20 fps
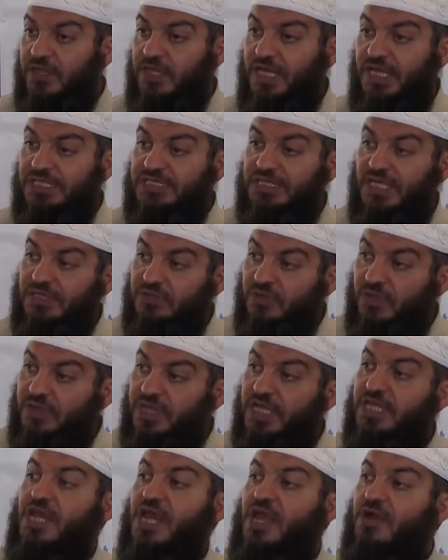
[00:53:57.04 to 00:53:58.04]
They said on
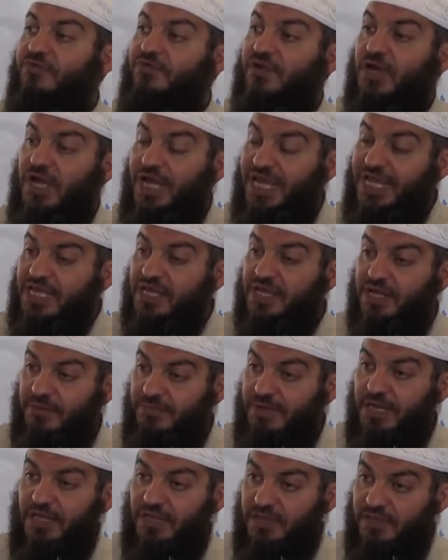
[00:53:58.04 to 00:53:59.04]
the day of
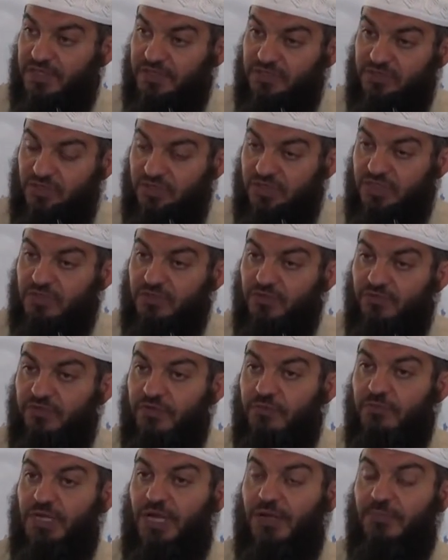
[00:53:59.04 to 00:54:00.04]
Ikrima, the student of
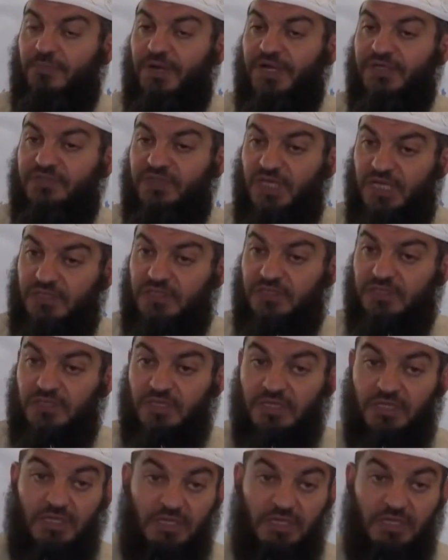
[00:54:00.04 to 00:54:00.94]
Ibn Abbas said,